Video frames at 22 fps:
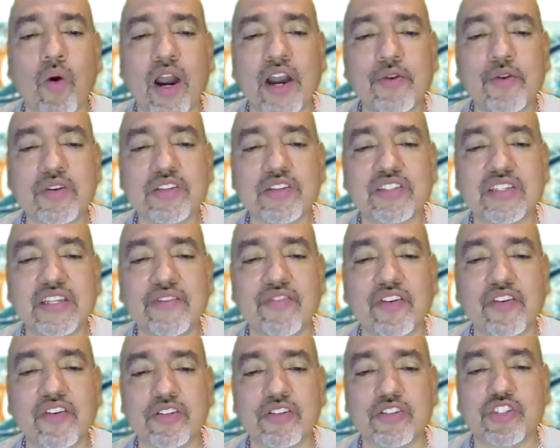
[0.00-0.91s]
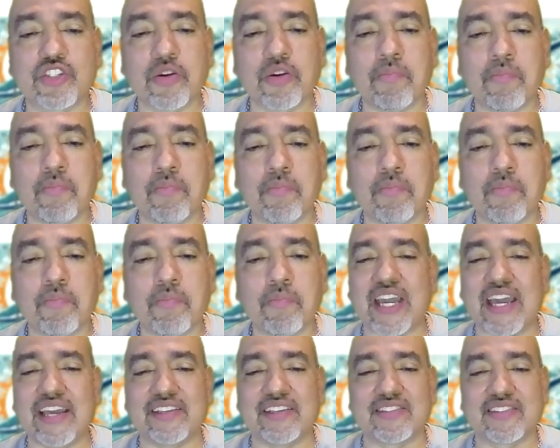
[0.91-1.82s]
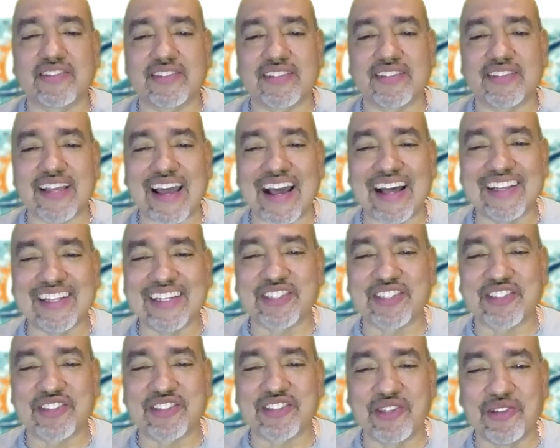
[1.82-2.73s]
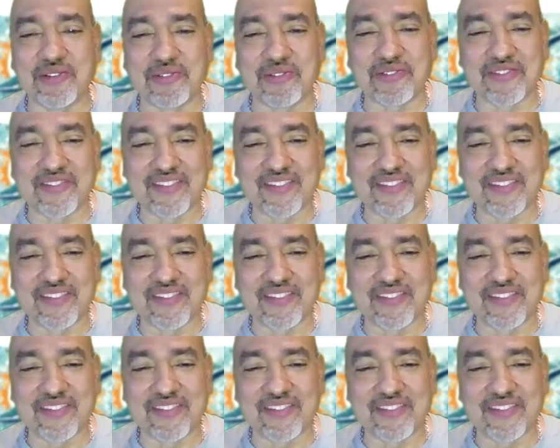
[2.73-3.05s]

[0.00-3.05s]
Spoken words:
Wide receiver Jamar Chase, LSU.